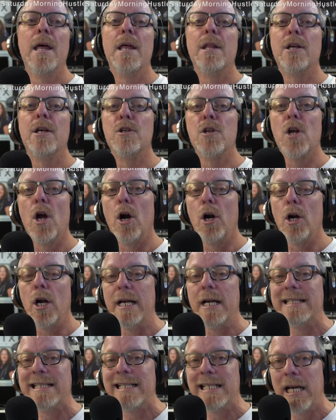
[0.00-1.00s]
there are
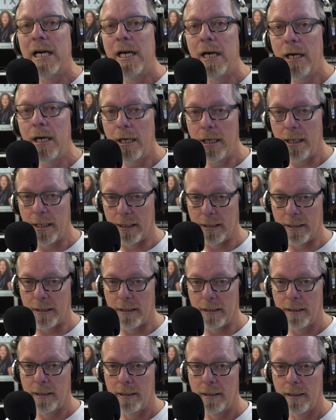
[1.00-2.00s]
a
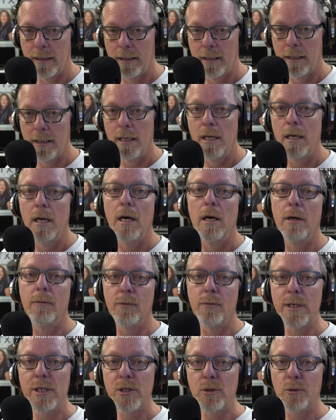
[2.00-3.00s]
ton
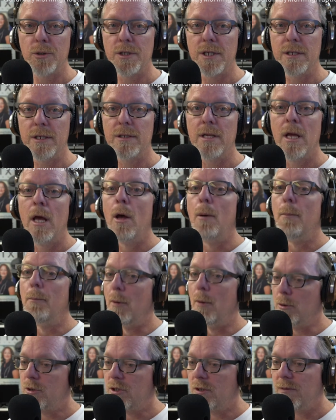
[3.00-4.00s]
of resources,
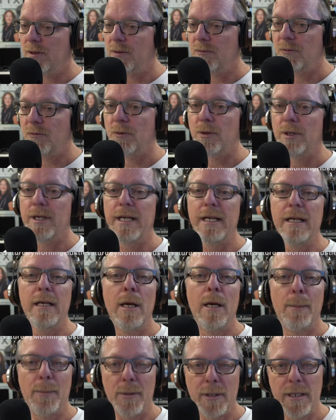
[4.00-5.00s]
most of them free,
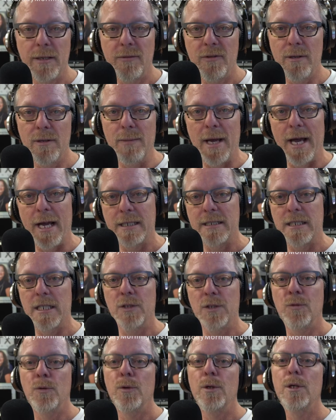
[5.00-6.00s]
plenty of them
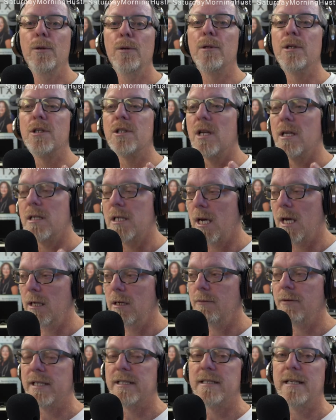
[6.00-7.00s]
access for you. There's a ton
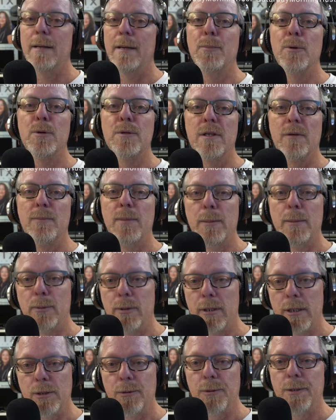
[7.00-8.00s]
of examples of
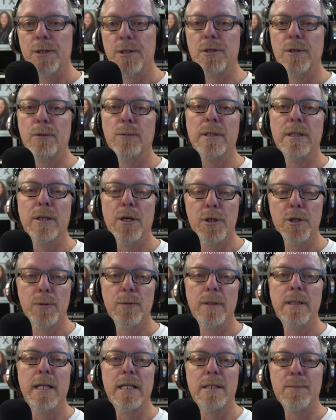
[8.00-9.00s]
people in your industry, what they're
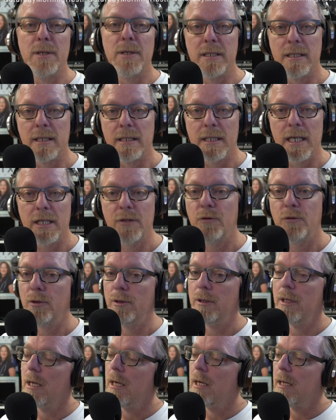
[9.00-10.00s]
doing that's being
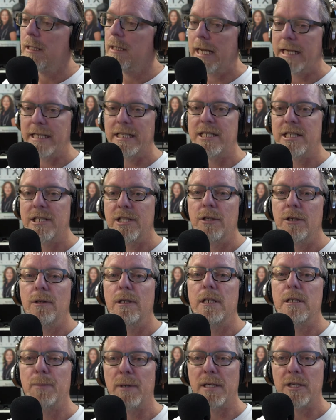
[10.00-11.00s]
successful, not
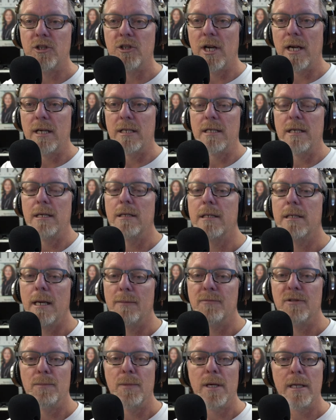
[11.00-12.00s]
necessarily spending giant
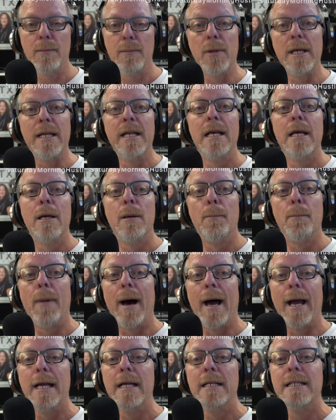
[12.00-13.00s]
times of money, but
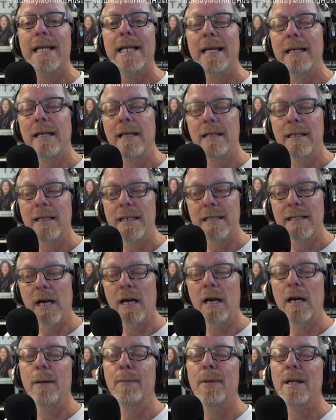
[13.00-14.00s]
by taking the
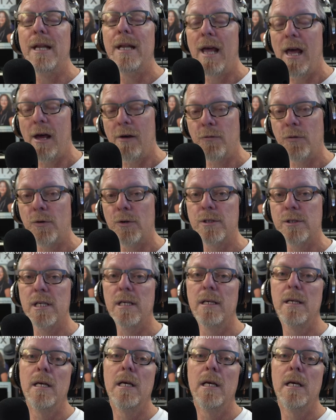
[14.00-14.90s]
time and effort